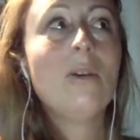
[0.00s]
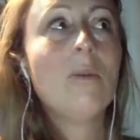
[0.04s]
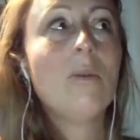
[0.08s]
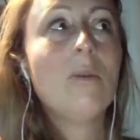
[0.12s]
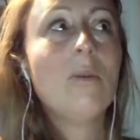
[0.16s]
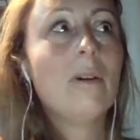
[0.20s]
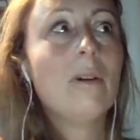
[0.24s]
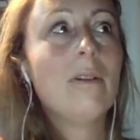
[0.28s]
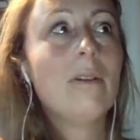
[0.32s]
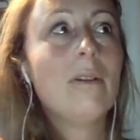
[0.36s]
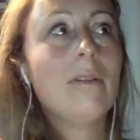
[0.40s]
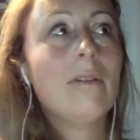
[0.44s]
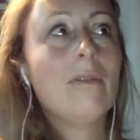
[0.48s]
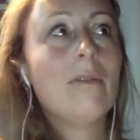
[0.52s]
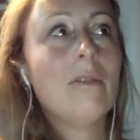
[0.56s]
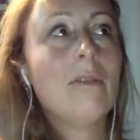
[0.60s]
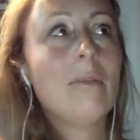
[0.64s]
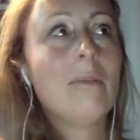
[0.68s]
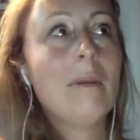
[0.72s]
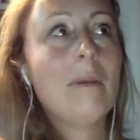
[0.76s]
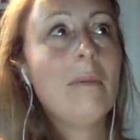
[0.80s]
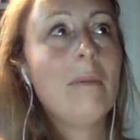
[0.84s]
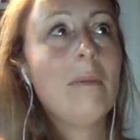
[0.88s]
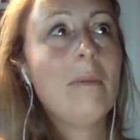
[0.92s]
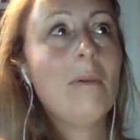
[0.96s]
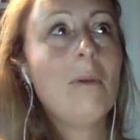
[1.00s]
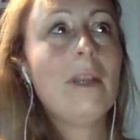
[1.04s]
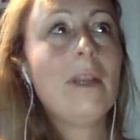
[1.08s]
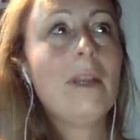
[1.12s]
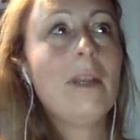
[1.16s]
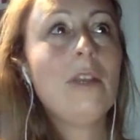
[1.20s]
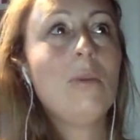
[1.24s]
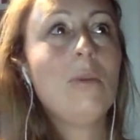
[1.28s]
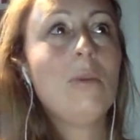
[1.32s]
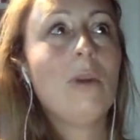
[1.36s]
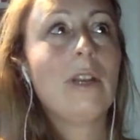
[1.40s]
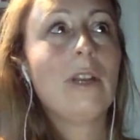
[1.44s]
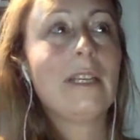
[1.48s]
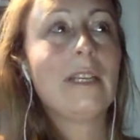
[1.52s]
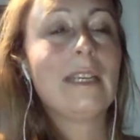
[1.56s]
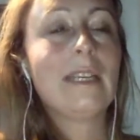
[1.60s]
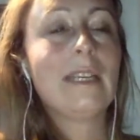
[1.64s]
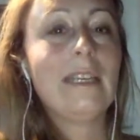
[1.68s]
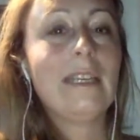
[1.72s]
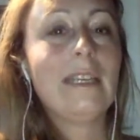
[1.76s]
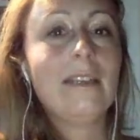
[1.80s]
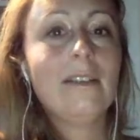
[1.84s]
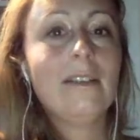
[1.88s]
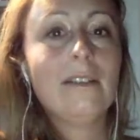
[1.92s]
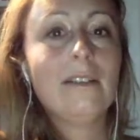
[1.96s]
remember when you were a
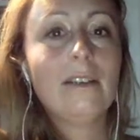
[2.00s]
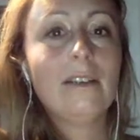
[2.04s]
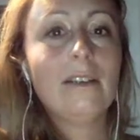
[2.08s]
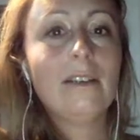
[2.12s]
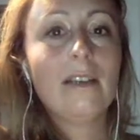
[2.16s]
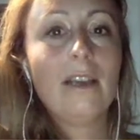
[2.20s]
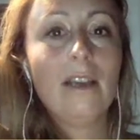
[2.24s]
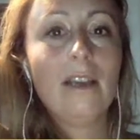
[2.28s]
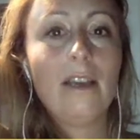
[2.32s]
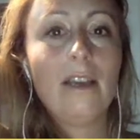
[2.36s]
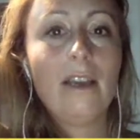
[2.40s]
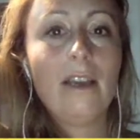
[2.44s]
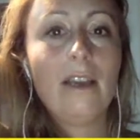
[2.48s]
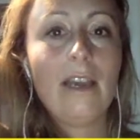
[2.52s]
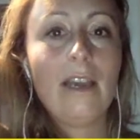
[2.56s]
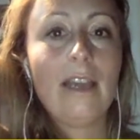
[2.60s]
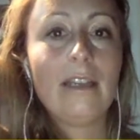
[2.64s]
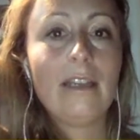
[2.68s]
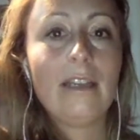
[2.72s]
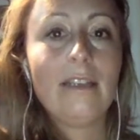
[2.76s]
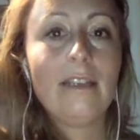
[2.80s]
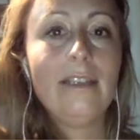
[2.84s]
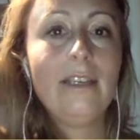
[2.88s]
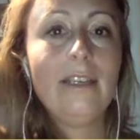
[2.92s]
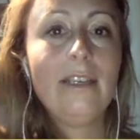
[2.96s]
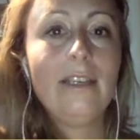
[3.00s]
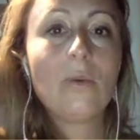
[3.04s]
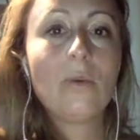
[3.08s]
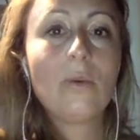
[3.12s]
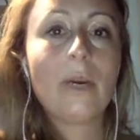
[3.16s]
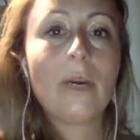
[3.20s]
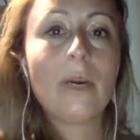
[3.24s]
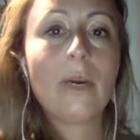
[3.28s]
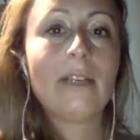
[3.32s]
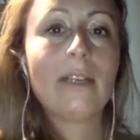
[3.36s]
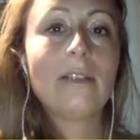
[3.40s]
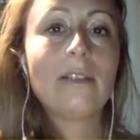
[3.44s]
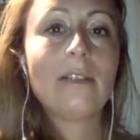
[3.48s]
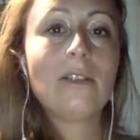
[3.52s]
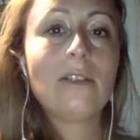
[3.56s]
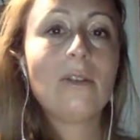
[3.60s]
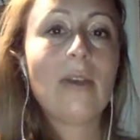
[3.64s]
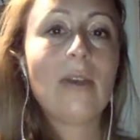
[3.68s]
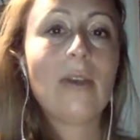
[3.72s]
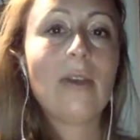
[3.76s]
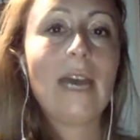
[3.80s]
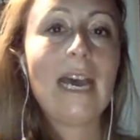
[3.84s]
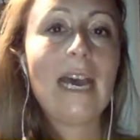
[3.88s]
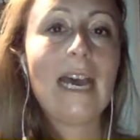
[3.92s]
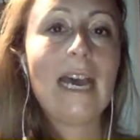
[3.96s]
kid and the awareness you
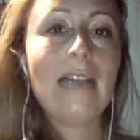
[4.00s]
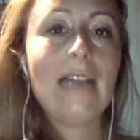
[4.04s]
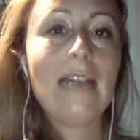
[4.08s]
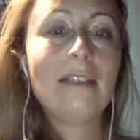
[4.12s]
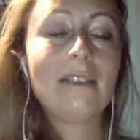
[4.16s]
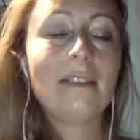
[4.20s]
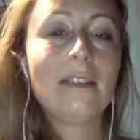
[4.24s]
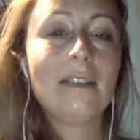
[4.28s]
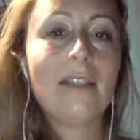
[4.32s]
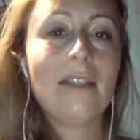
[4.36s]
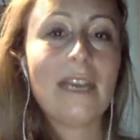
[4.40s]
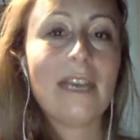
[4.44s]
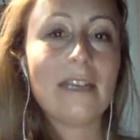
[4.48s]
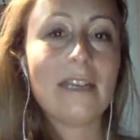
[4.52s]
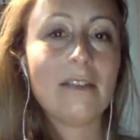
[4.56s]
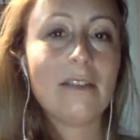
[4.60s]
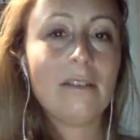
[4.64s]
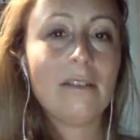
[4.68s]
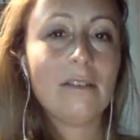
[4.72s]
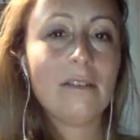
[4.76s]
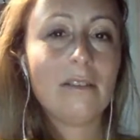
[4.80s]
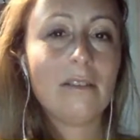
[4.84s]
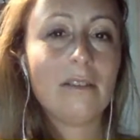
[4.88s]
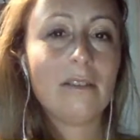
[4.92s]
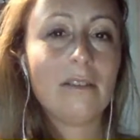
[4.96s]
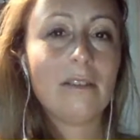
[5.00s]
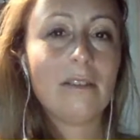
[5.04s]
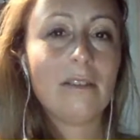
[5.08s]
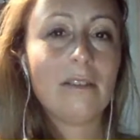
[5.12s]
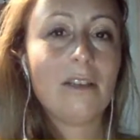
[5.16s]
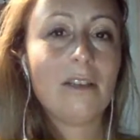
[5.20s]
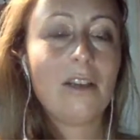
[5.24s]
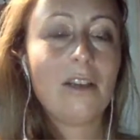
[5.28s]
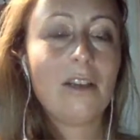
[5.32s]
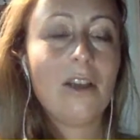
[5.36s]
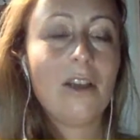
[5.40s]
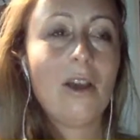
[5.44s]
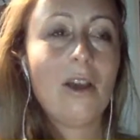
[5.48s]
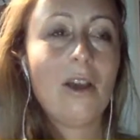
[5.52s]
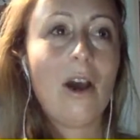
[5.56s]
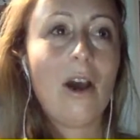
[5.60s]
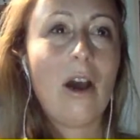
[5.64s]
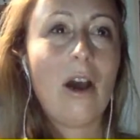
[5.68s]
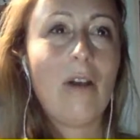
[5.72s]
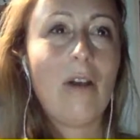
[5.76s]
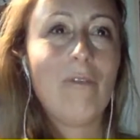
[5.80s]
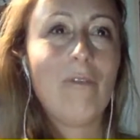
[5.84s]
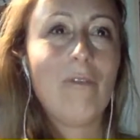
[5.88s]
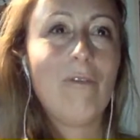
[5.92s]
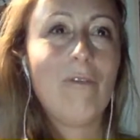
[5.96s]
had then
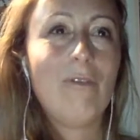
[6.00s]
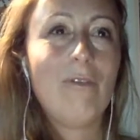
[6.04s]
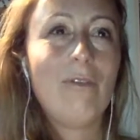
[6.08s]
of